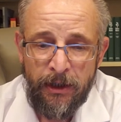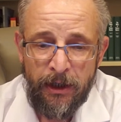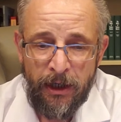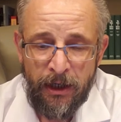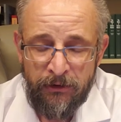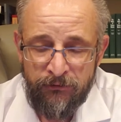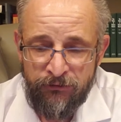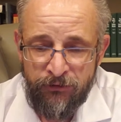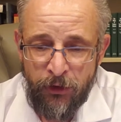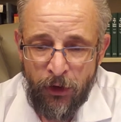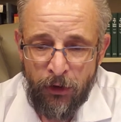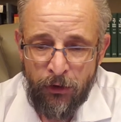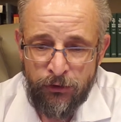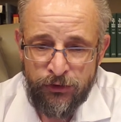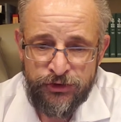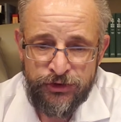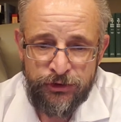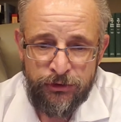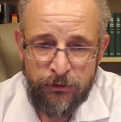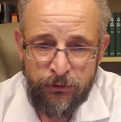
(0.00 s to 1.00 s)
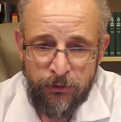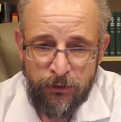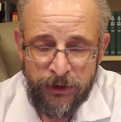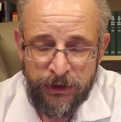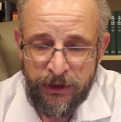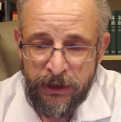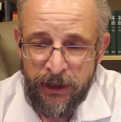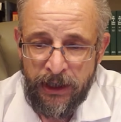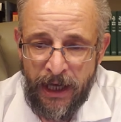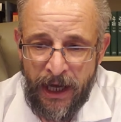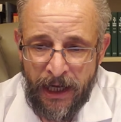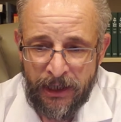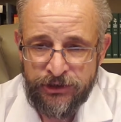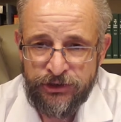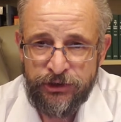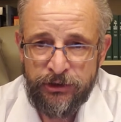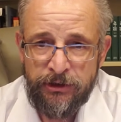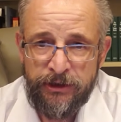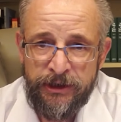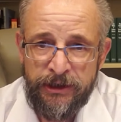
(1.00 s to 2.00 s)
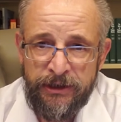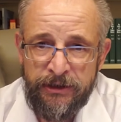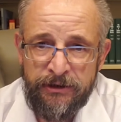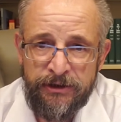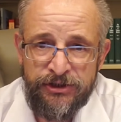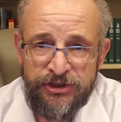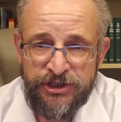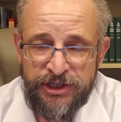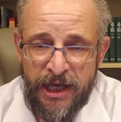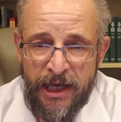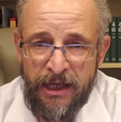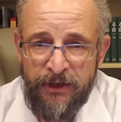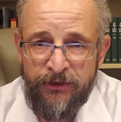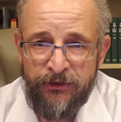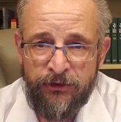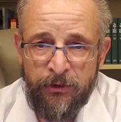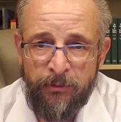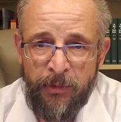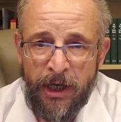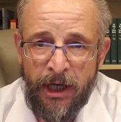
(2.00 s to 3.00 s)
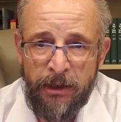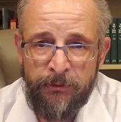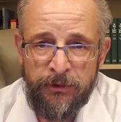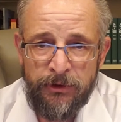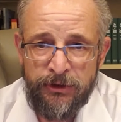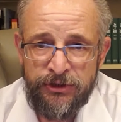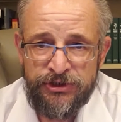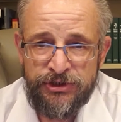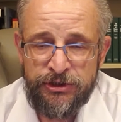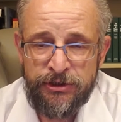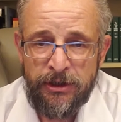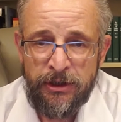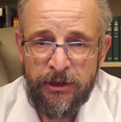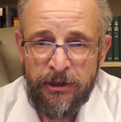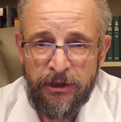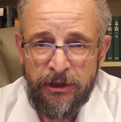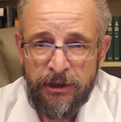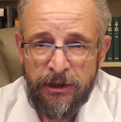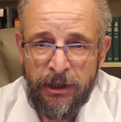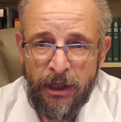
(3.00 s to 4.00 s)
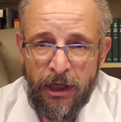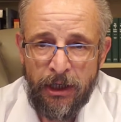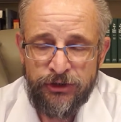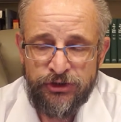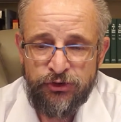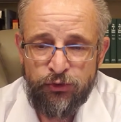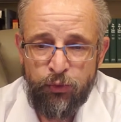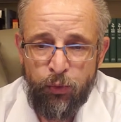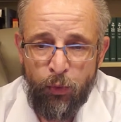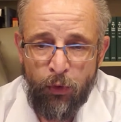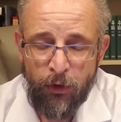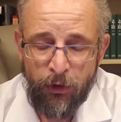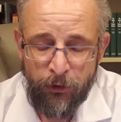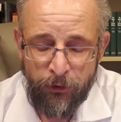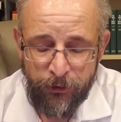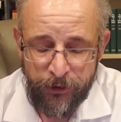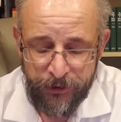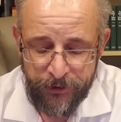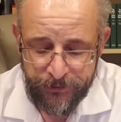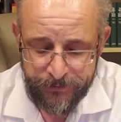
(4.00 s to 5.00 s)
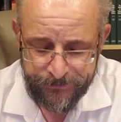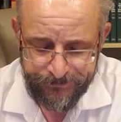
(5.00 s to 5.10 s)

of those who would actually say that the Bible is God's Word.